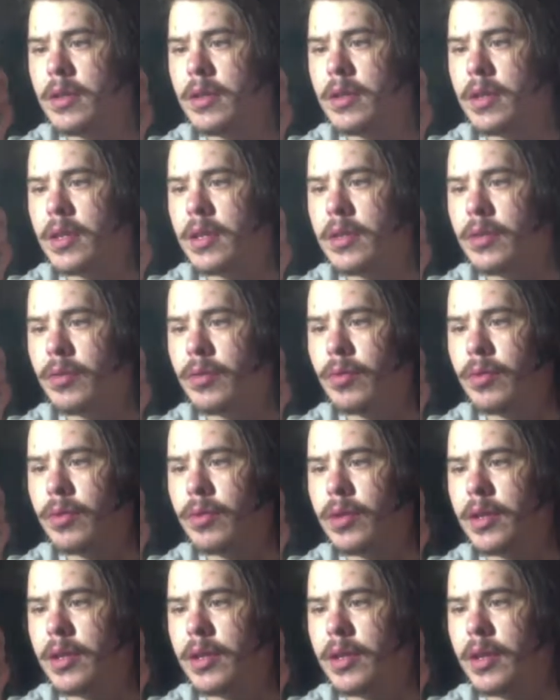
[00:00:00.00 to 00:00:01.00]
That's
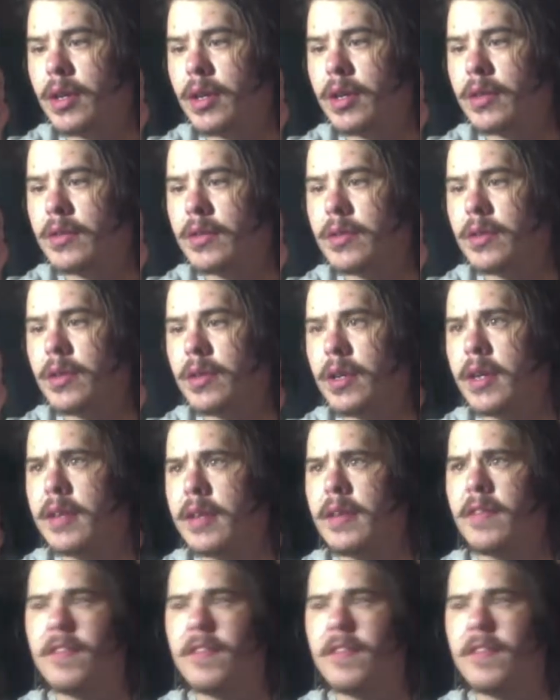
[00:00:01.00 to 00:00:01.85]
really nice. And the